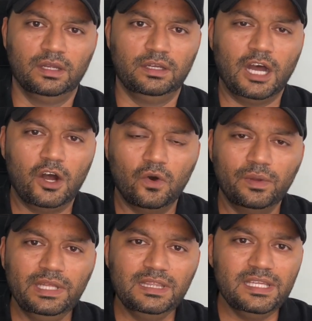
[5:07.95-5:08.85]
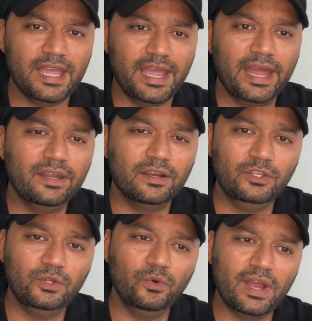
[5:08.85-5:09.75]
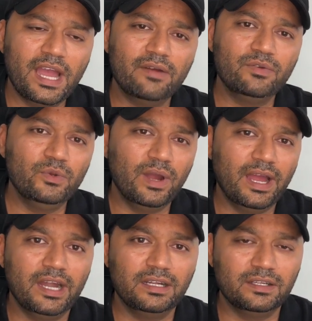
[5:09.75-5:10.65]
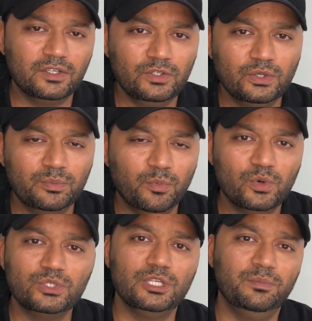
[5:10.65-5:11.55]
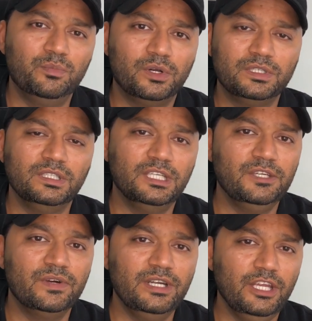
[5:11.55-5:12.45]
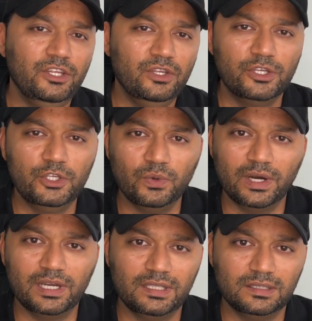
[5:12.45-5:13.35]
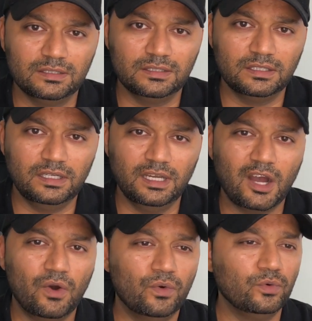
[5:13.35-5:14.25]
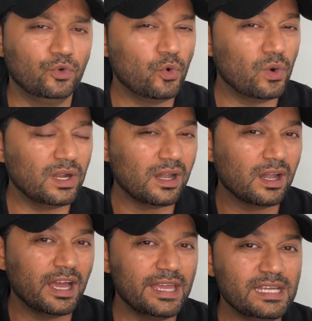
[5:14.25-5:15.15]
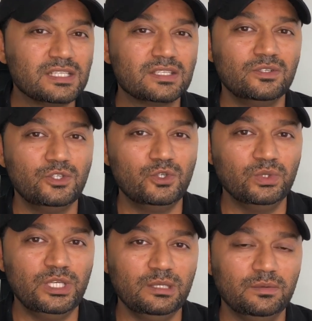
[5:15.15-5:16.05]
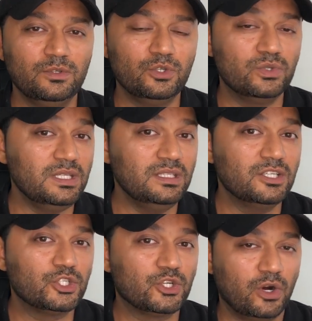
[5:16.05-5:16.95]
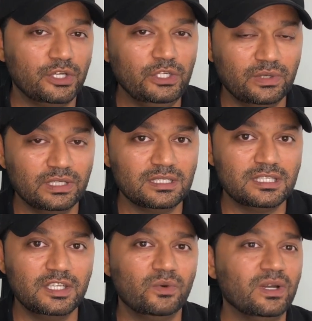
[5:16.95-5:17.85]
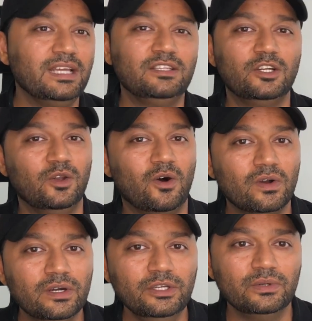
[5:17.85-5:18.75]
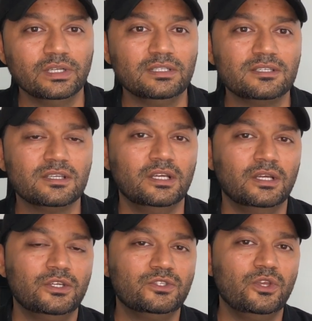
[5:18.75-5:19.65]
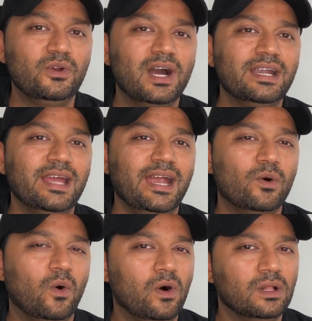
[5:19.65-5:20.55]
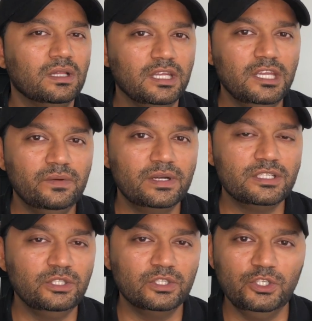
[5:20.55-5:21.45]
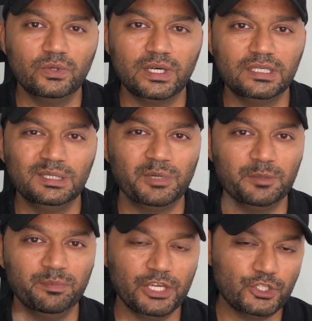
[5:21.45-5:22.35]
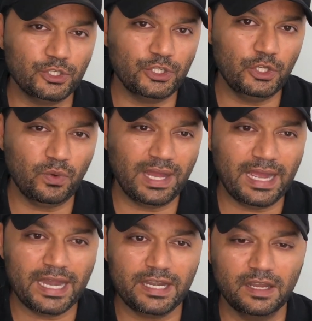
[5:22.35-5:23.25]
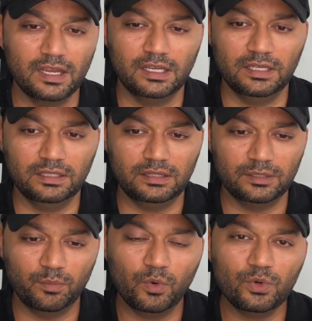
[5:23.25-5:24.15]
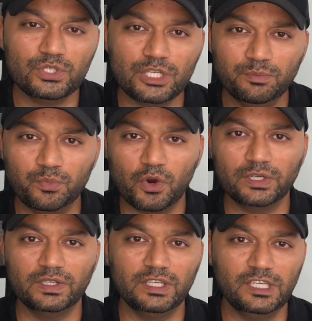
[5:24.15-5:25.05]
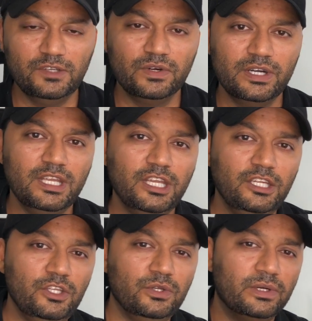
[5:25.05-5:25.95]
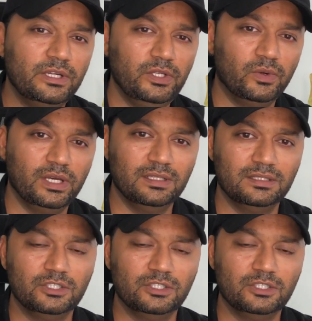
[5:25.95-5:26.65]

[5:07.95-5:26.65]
Now in the end, you have to add your most important keyword in your URL. Now Google likes to see the short URLs. They don't like the longer URLs. So you can't add all the keywords in your URL, but make sure you add the most important keyword in your URL.